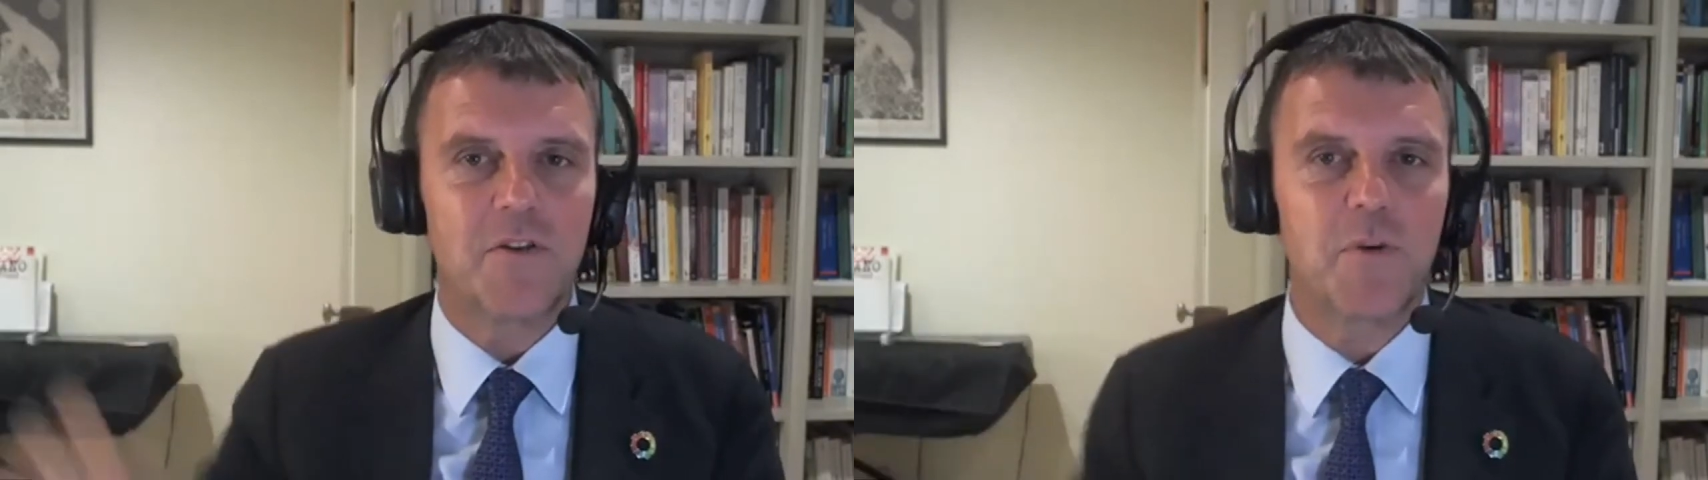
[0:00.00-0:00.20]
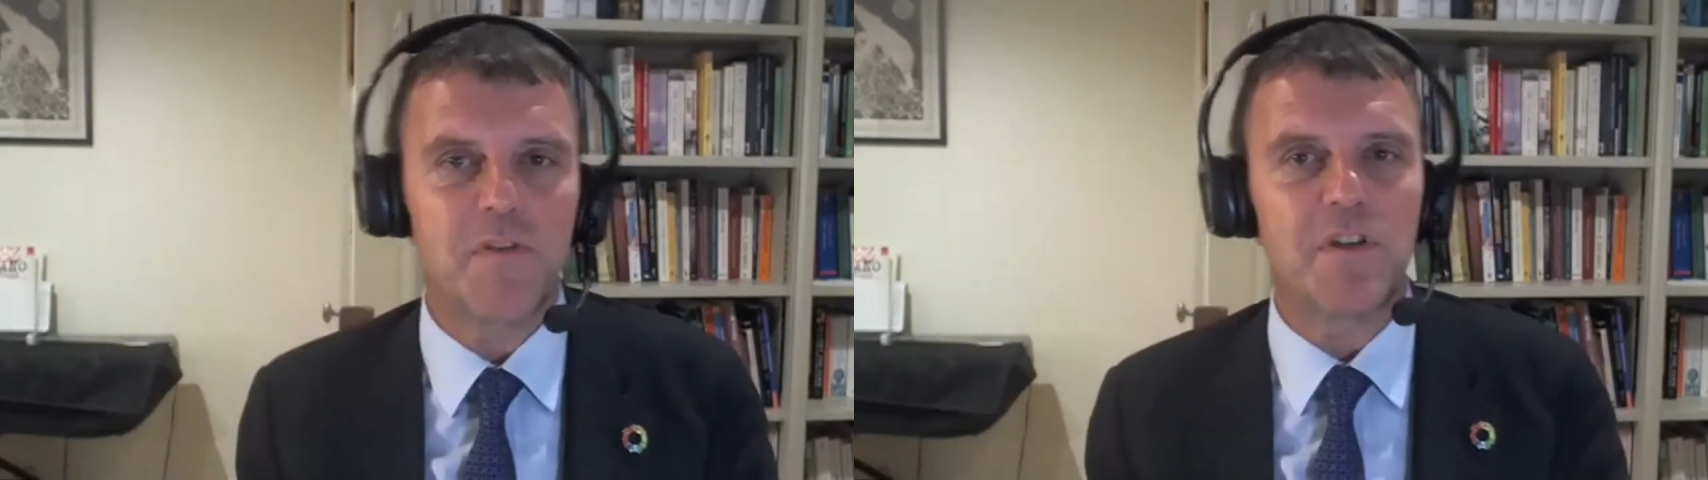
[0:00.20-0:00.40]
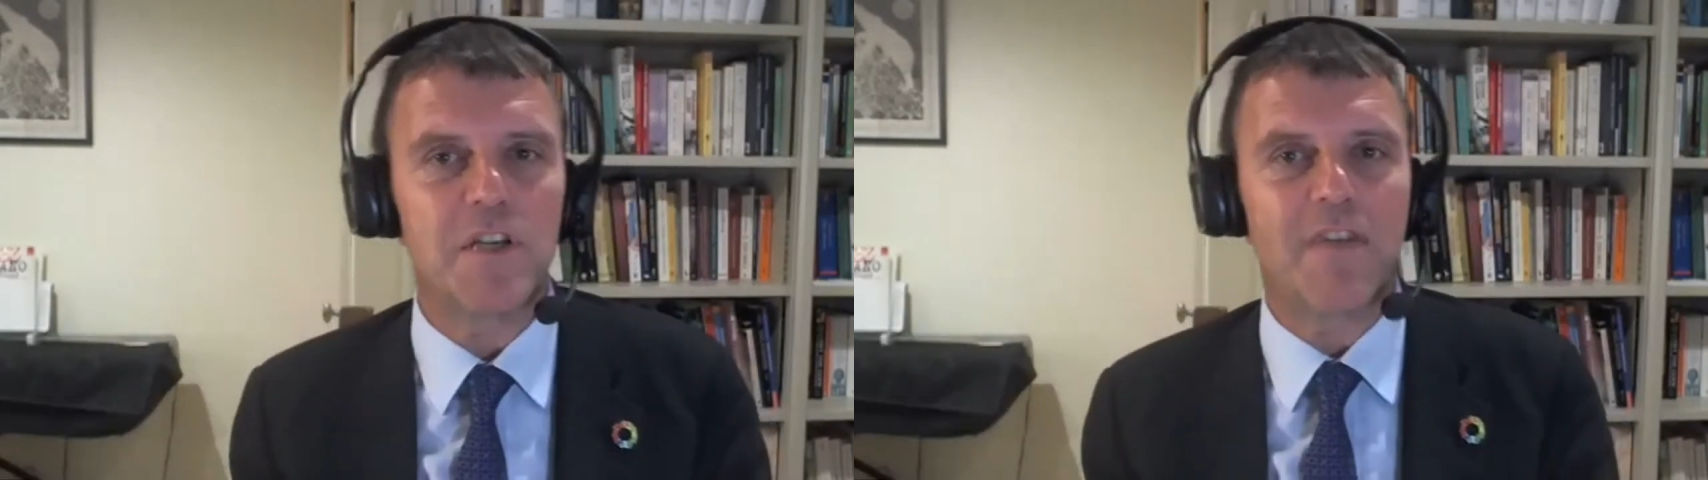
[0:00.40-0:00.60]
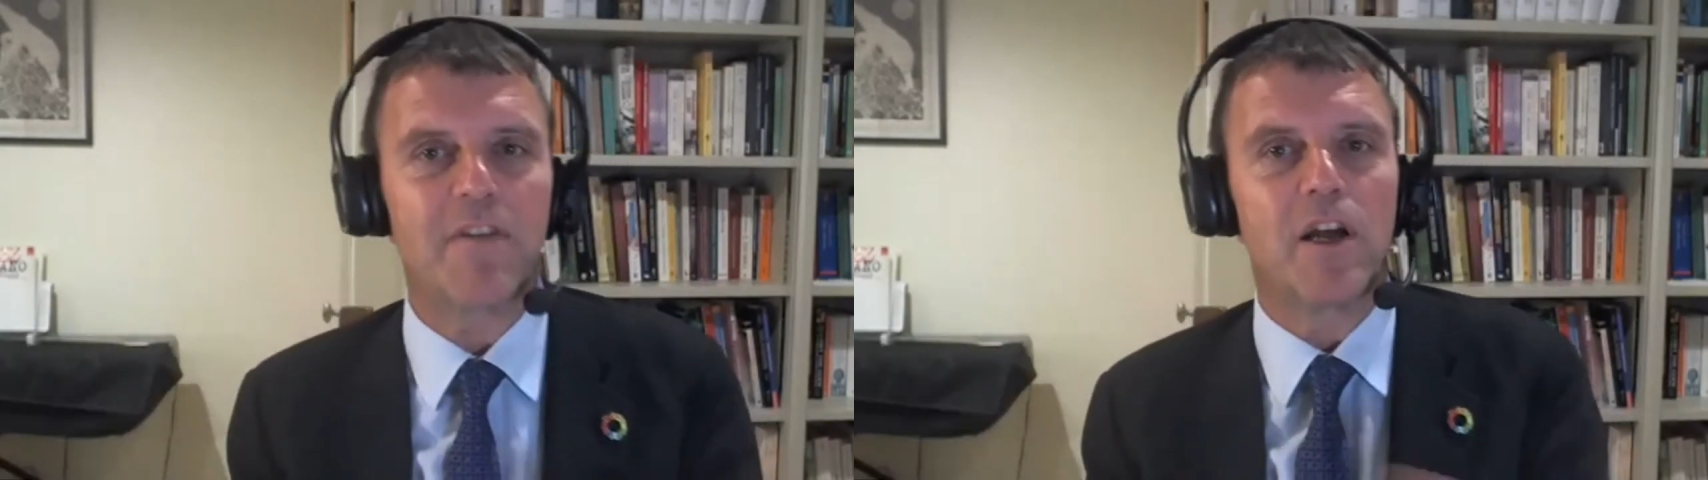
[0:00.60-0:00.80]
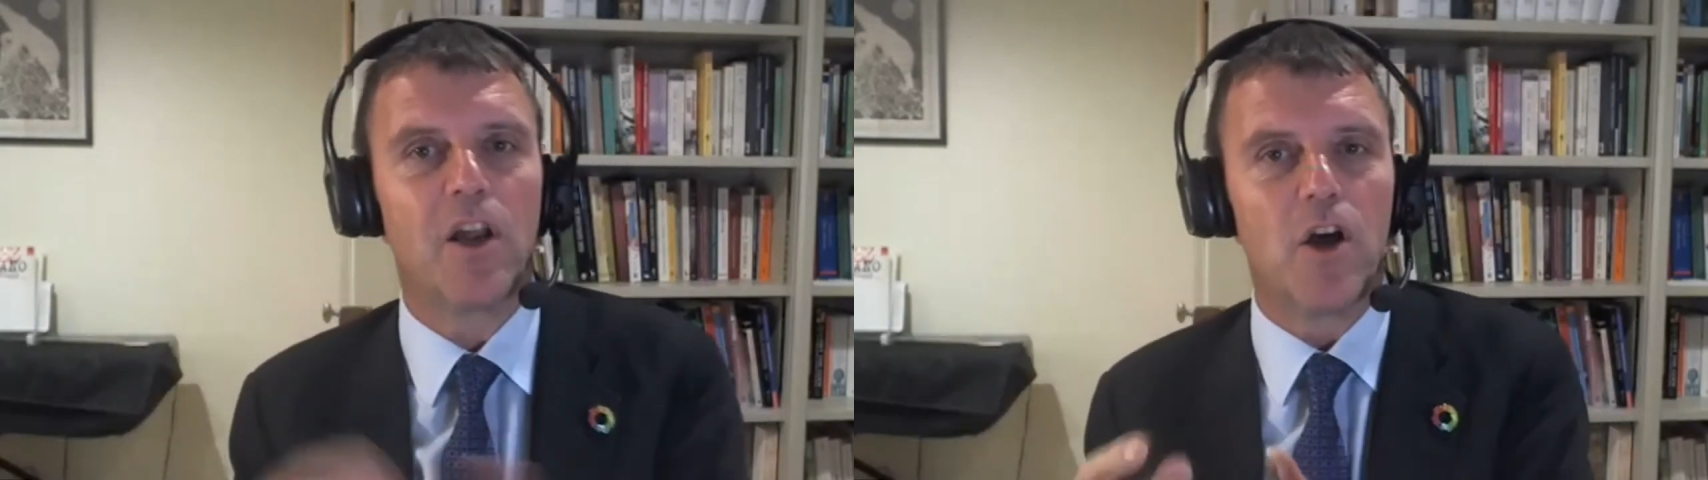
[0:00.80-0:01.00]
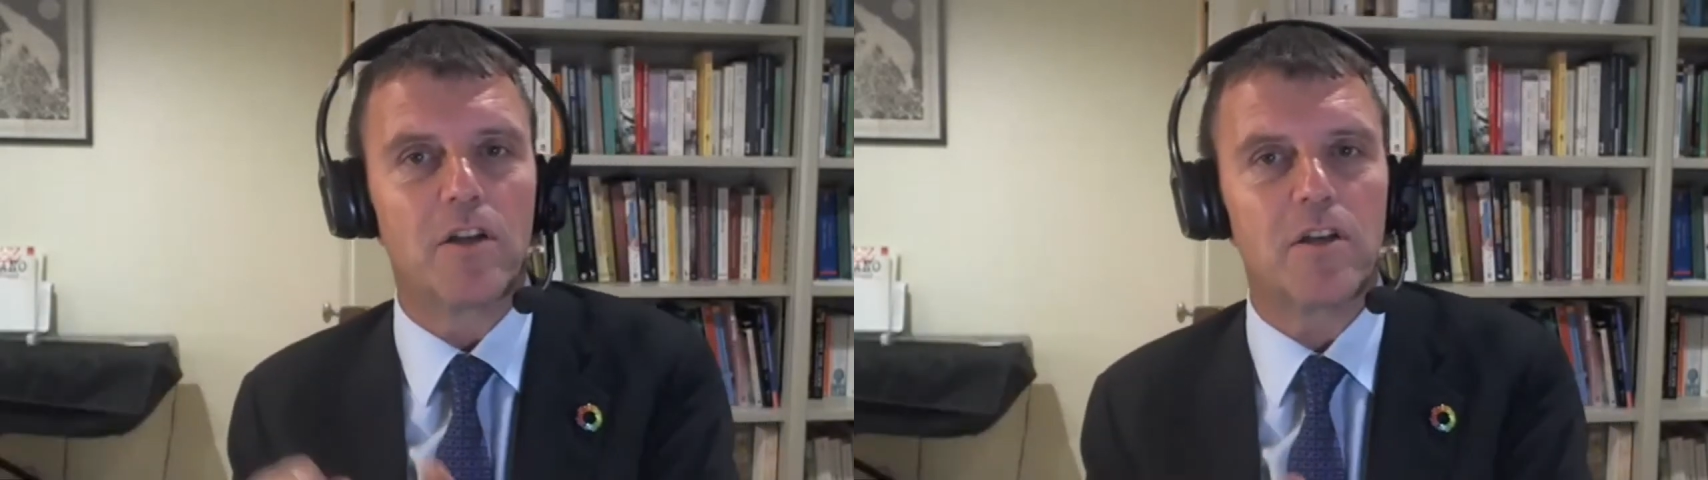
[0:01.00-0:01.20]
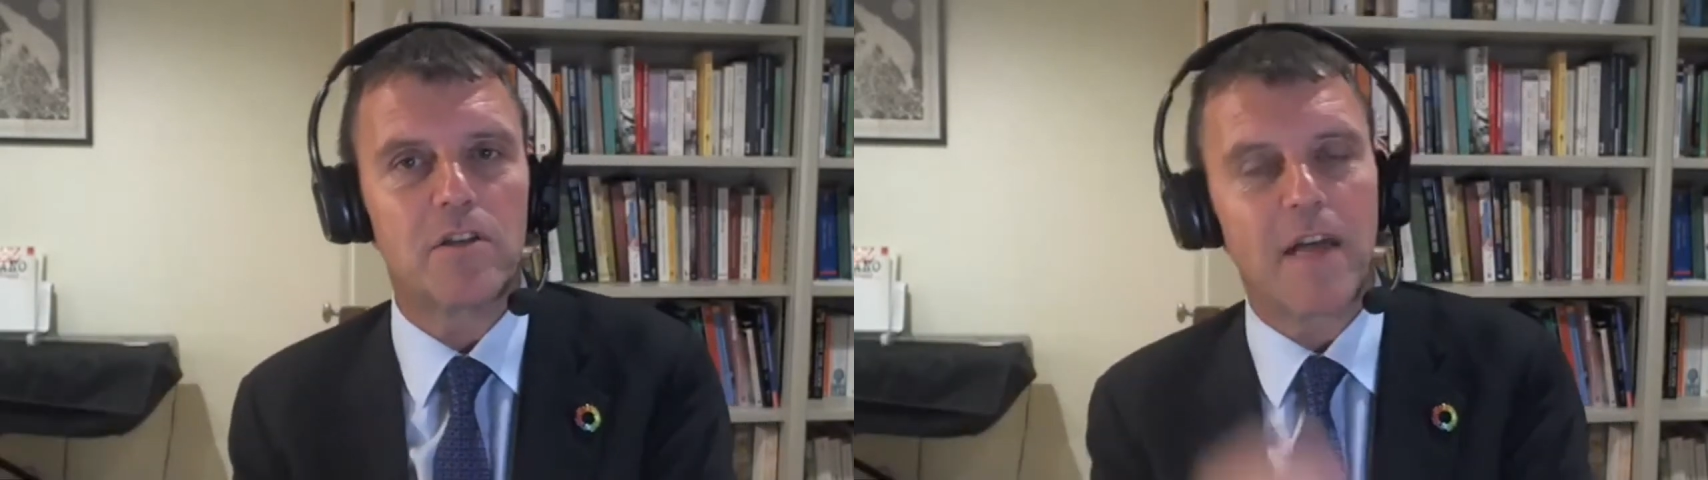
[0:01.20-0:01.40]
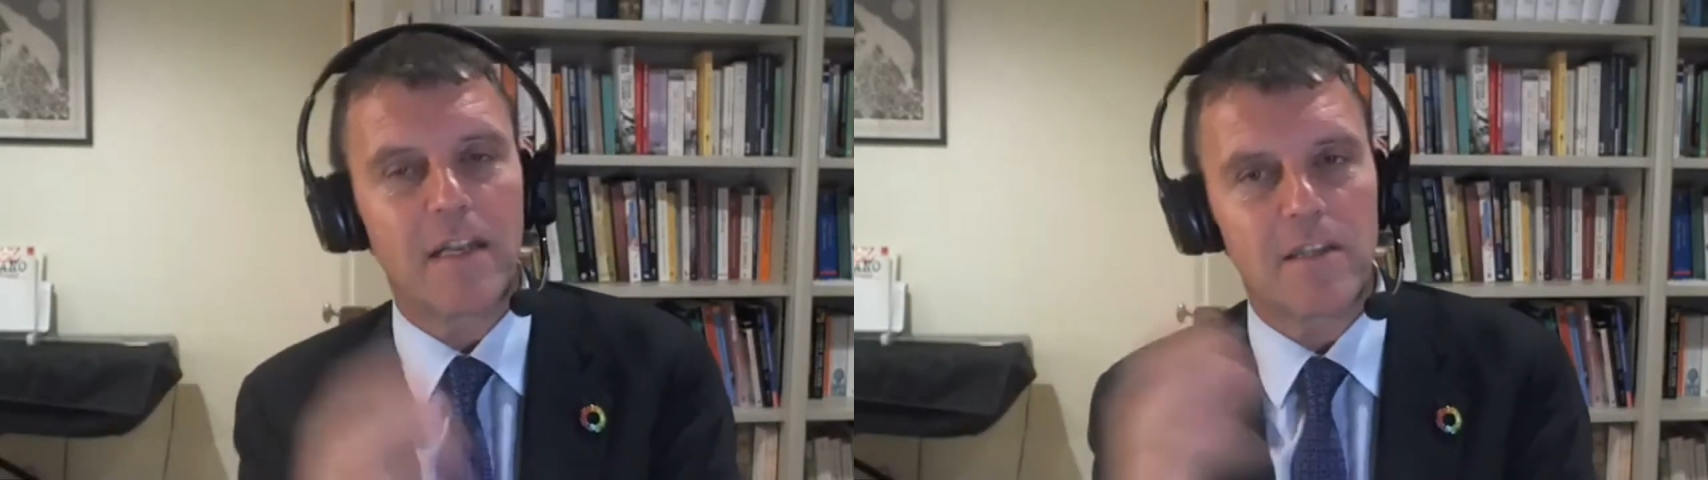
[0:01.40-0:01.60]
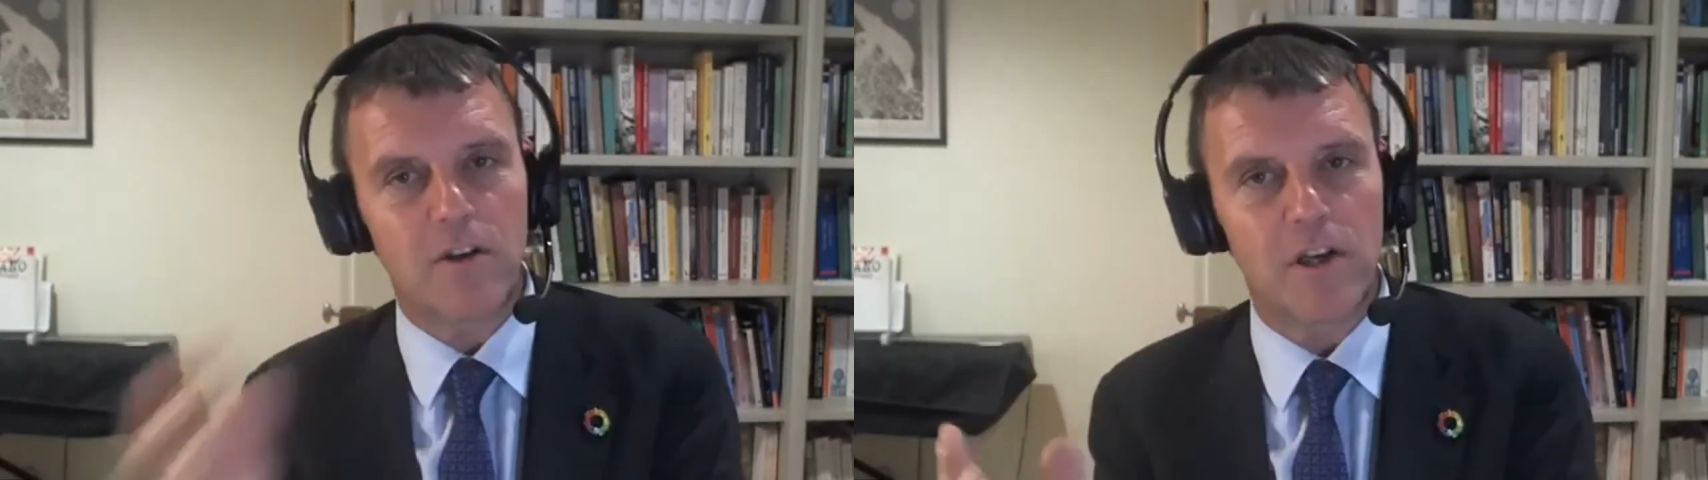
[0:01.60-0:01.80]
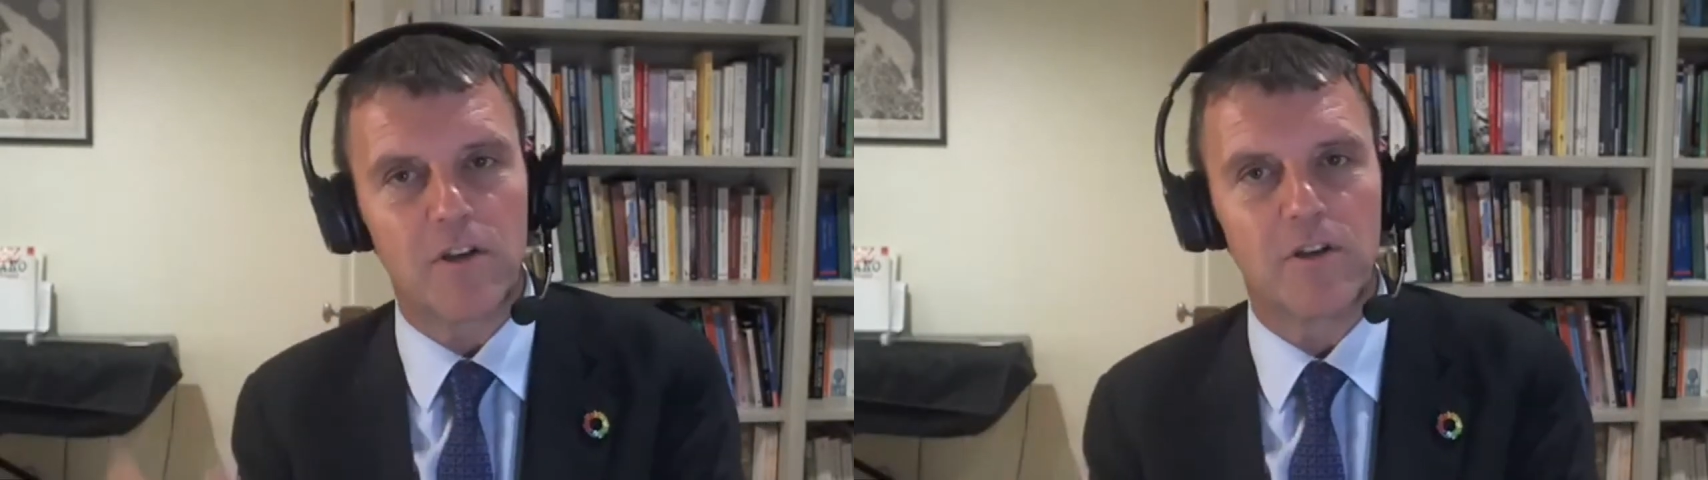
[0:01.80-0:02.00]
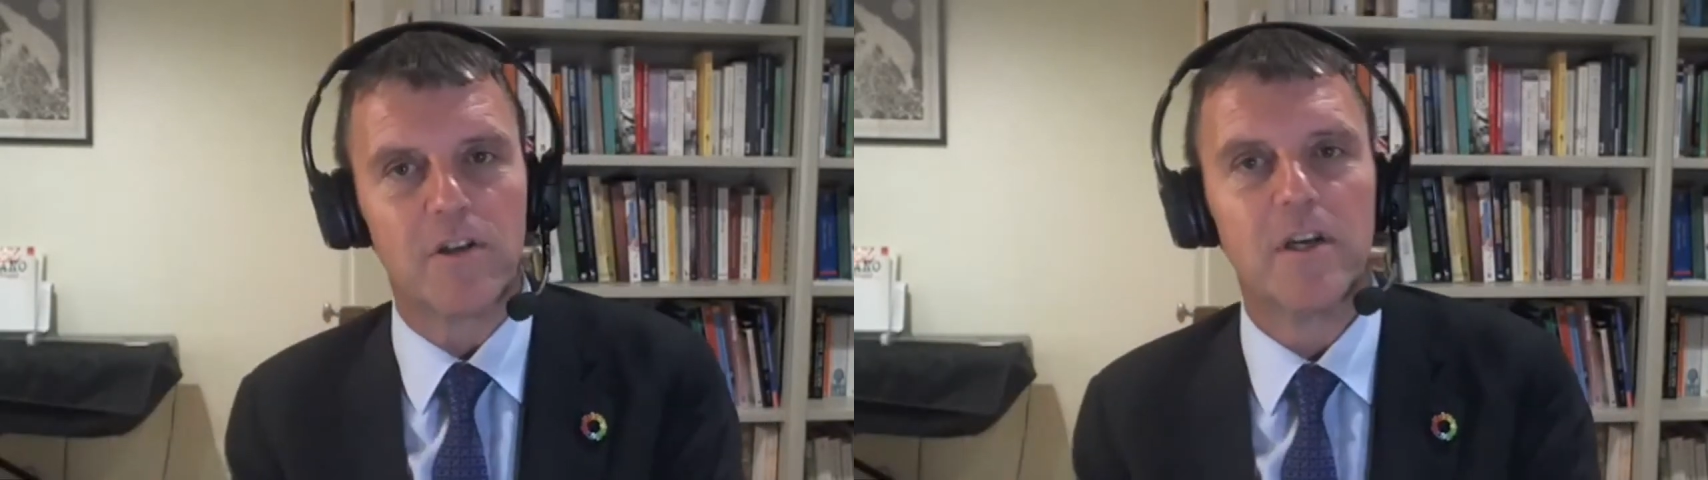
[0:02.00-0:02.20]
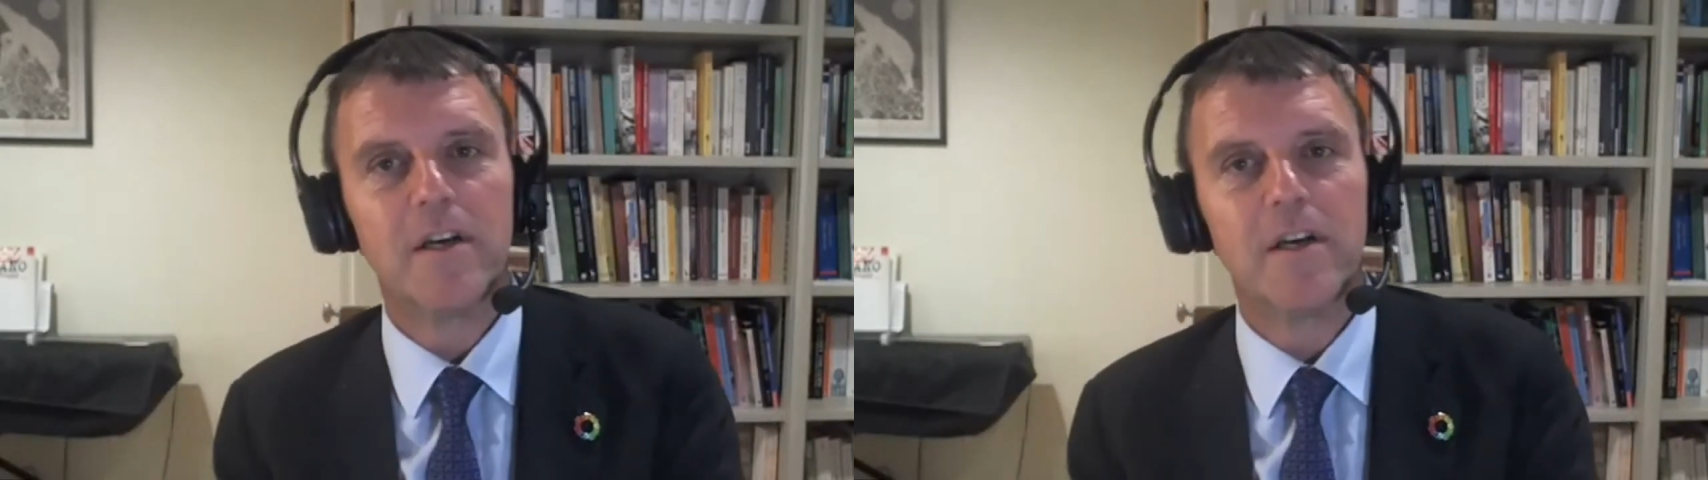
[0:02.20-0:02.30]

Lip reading: 2050 to having a lot. So that's looking good.